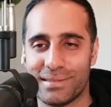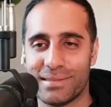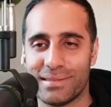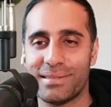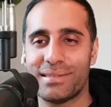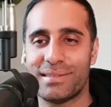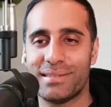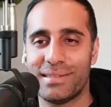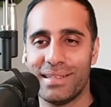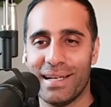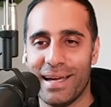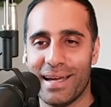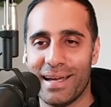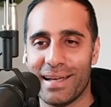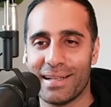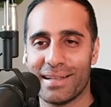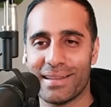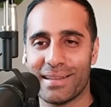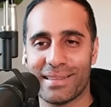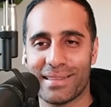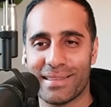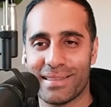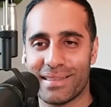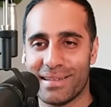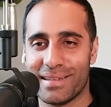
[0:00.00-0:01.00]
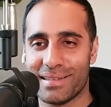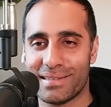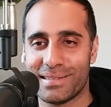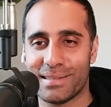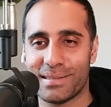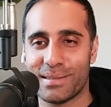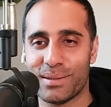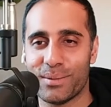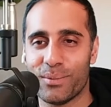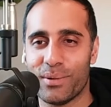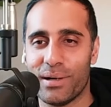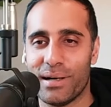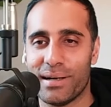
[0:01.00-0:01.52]
saying he came in.
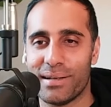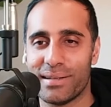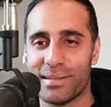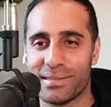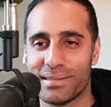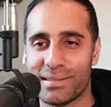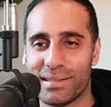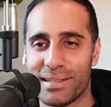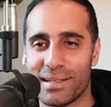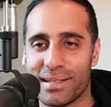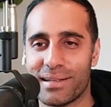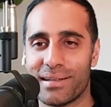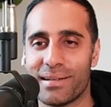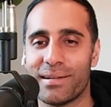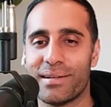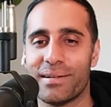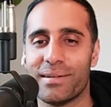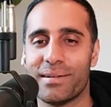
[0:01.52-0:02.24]
He's just like, listen.